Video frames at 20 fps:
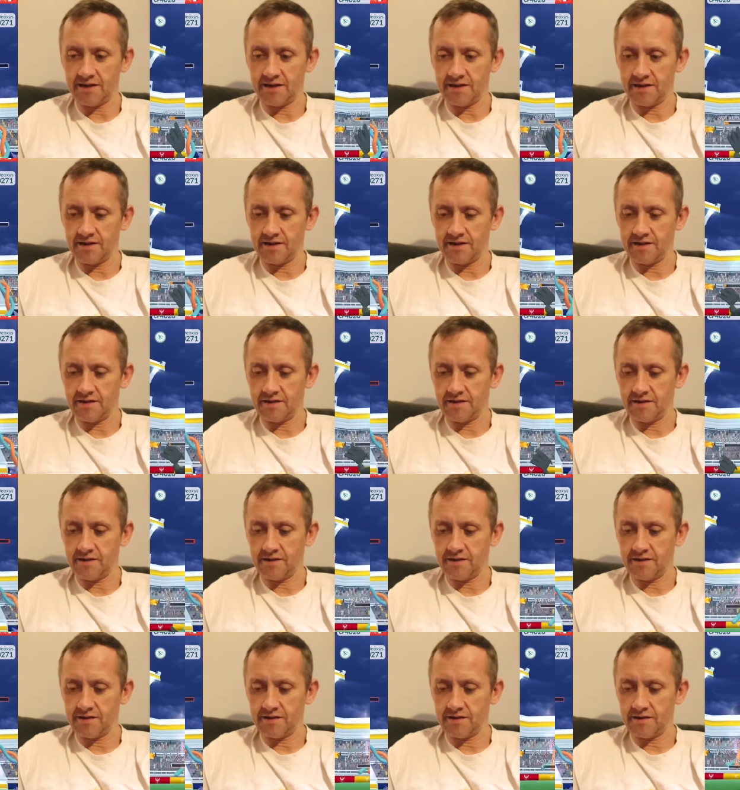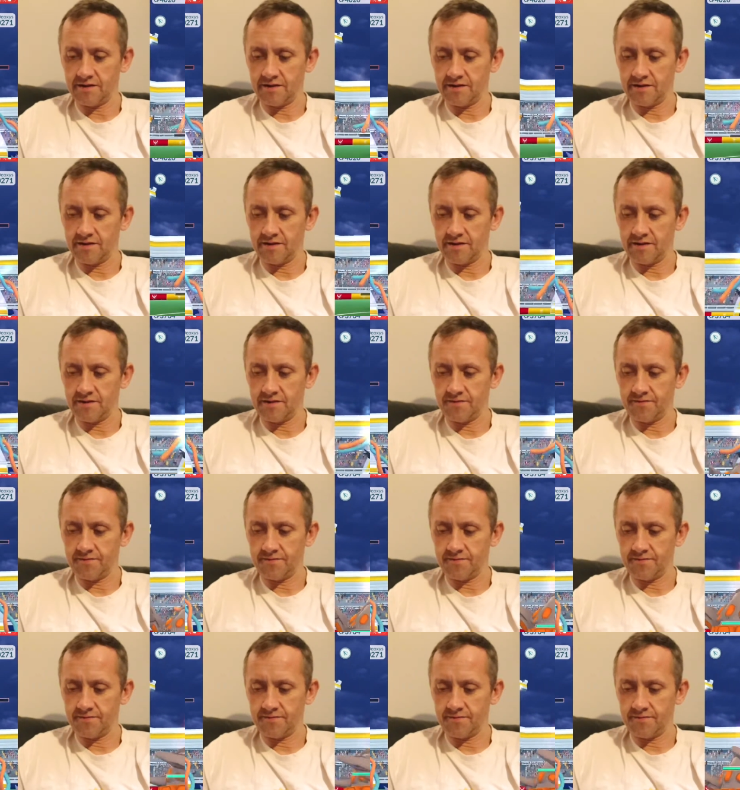
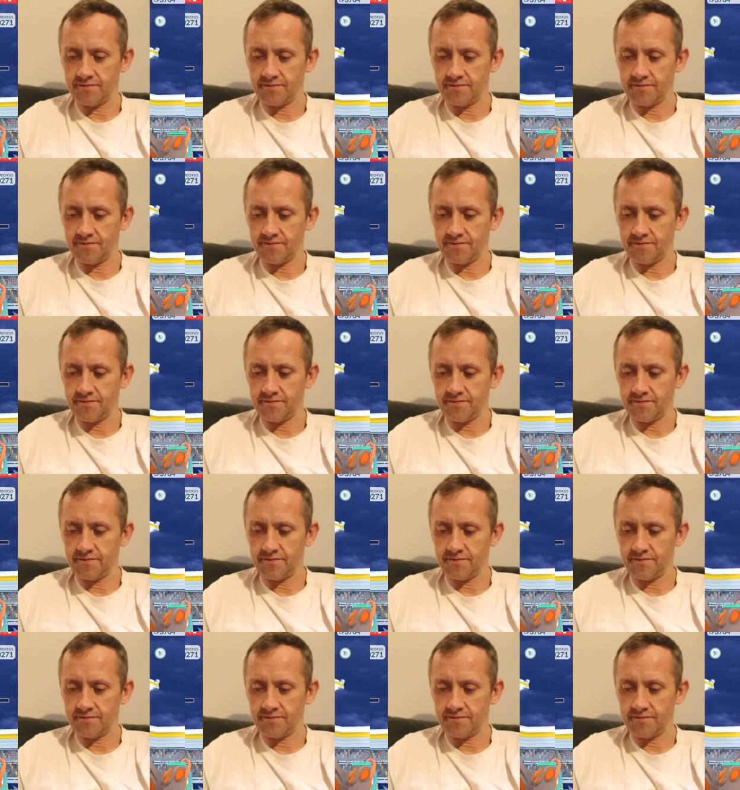No one is speaking in this clip.